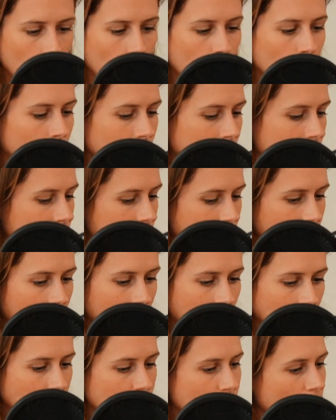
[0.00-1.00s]
who is
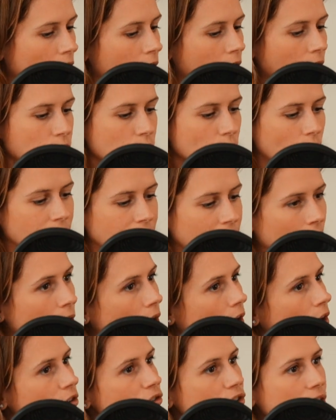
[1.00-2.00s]
in charge of our
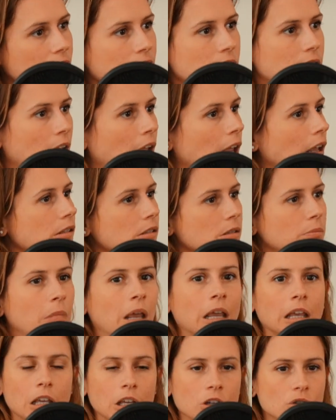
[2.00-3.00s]
logistics,
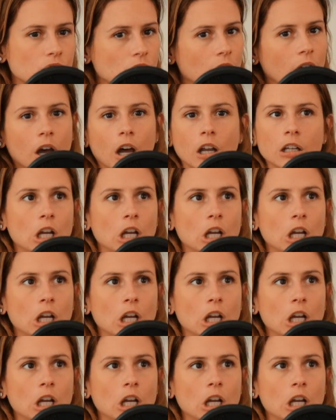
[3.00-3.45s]
making sure